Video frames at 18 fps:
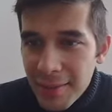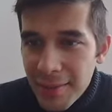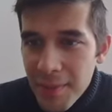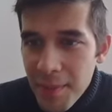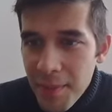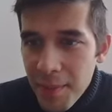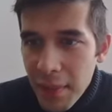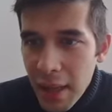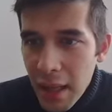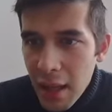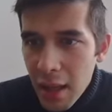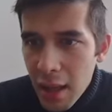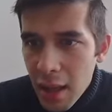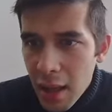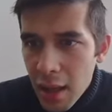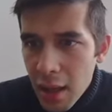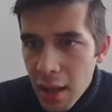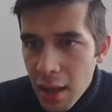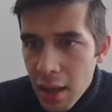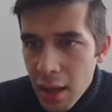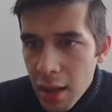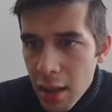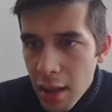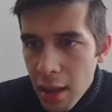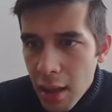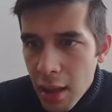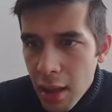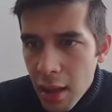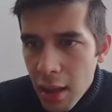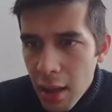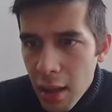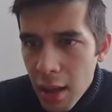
No one is speaking in this clip.